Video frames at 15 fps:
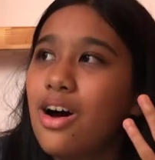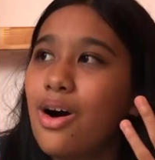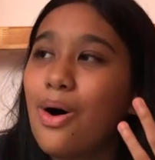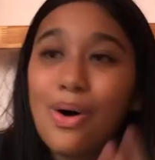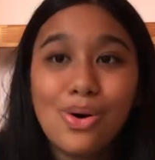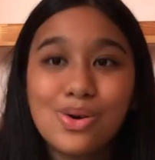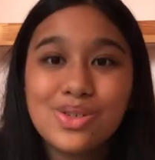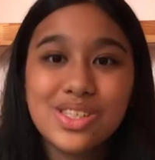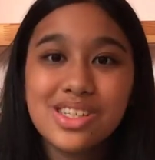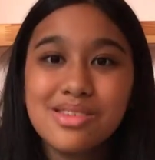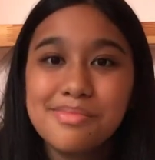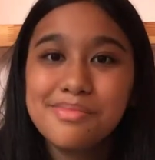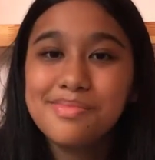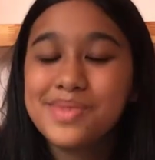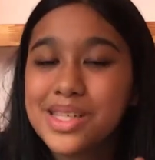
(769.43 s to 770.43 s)

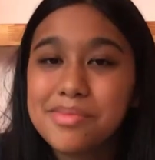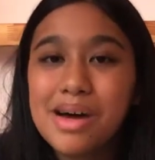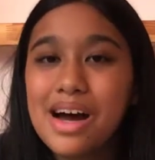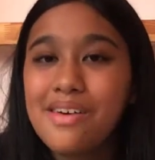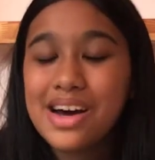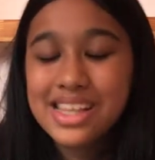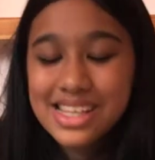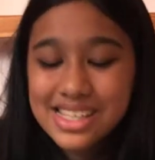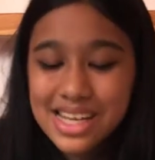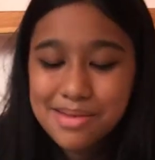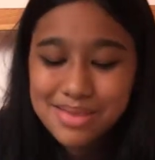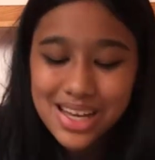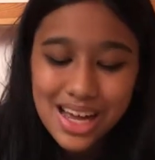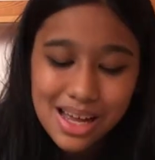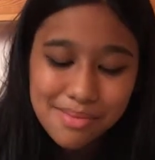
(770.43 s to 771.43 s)
wholesome somehow at the
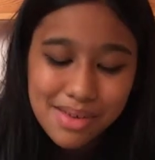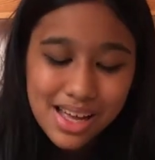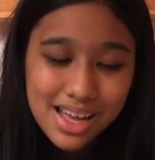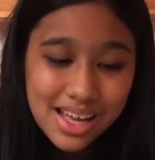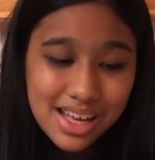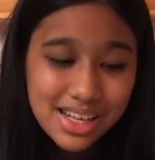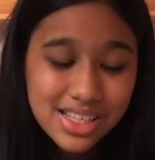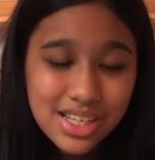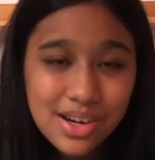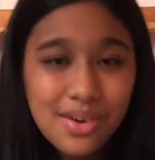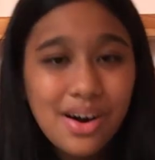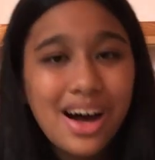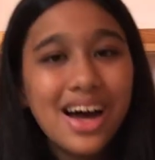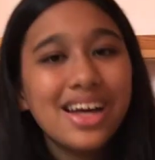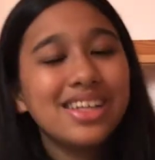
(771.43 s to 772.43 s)
same time.
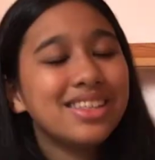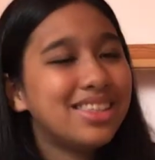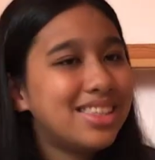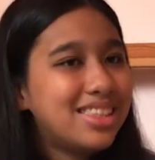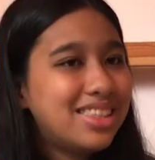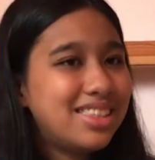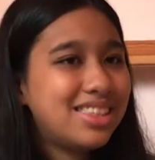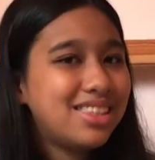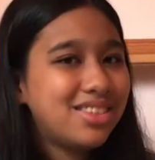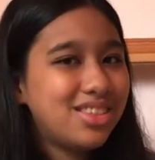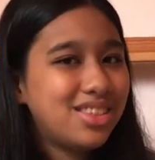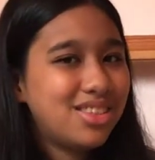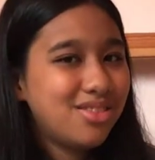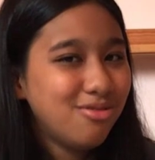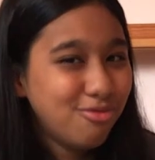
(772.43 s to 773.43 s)
So I
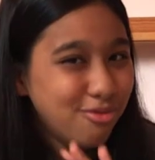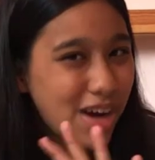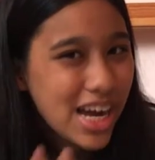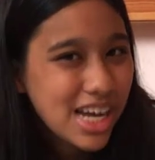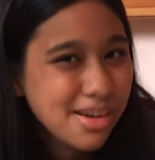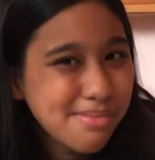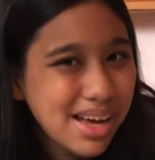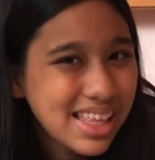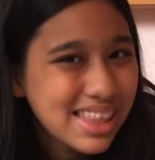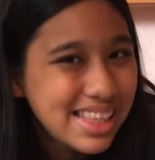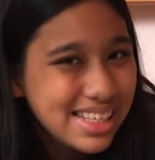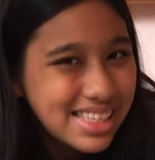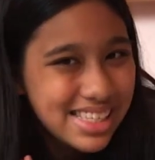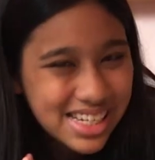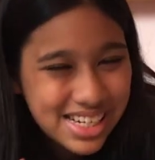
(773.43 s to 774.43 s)
recommend
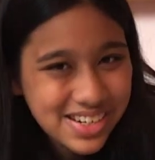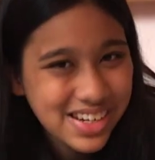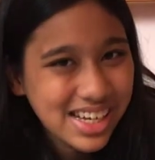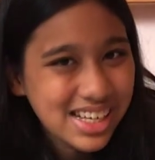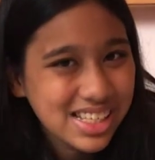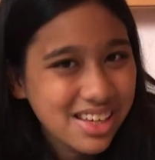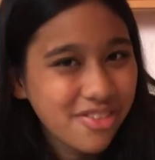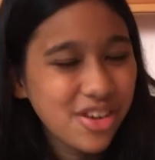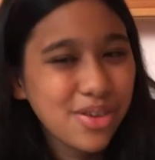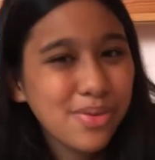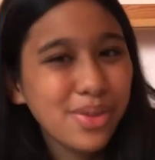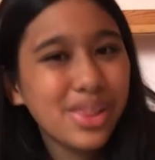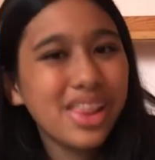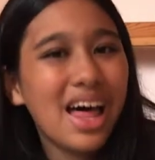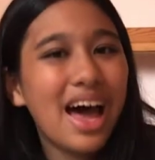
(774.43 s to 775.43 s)
the series if you
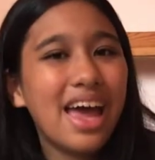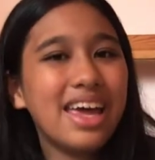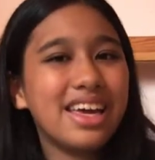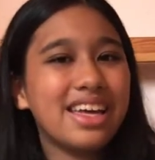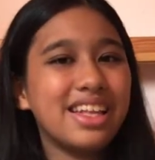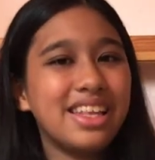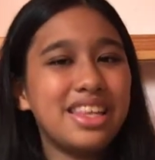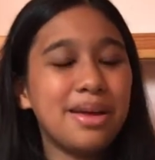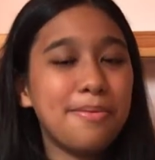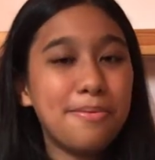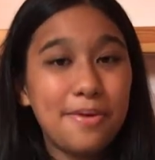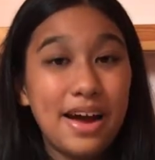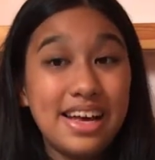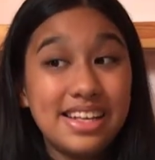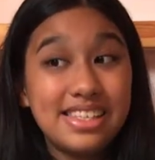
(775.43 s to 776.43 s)
like
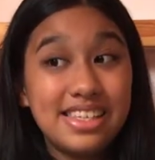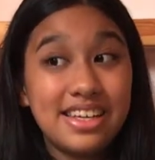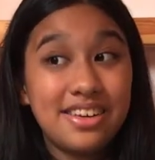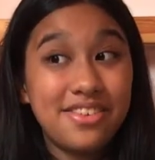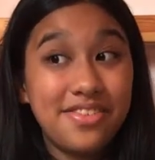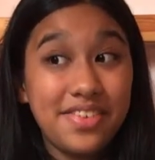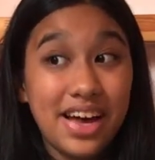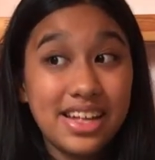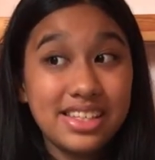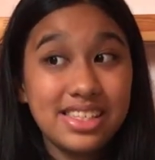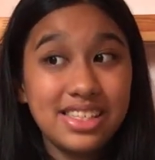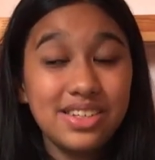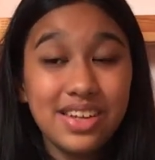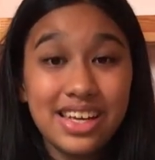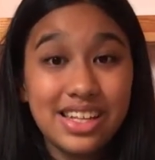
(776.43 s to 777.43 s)
depressing
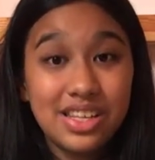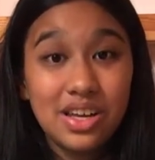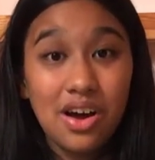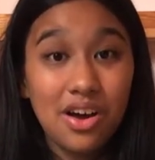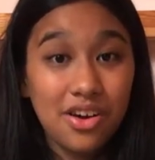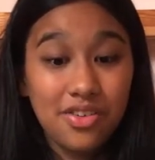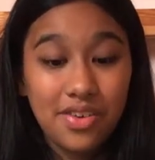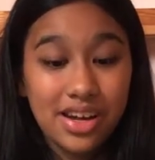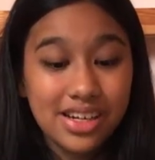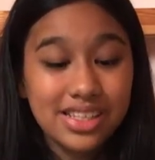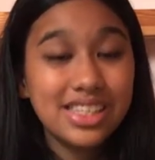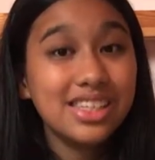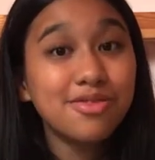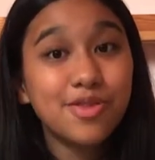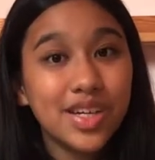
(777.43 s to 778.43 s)
fantasy, dark
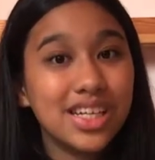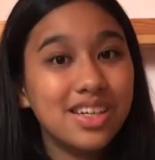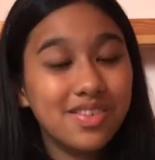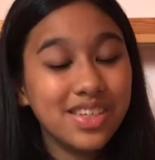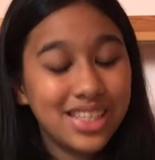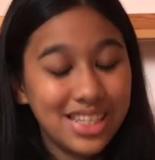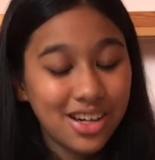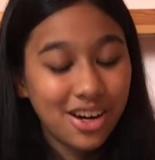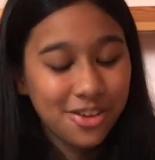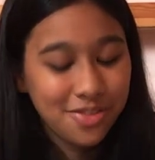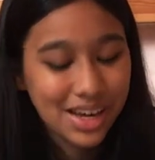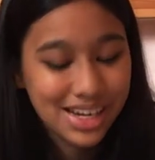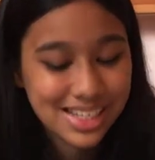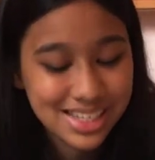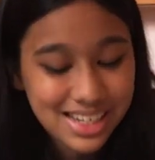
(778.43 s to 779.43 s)
fantasy, really, really dark
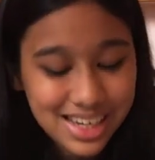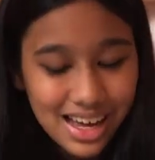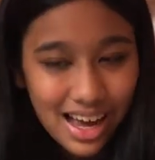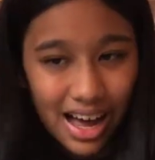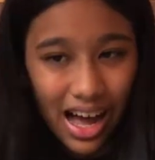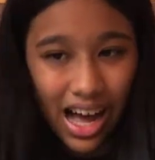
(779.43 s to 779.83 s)
fantasy.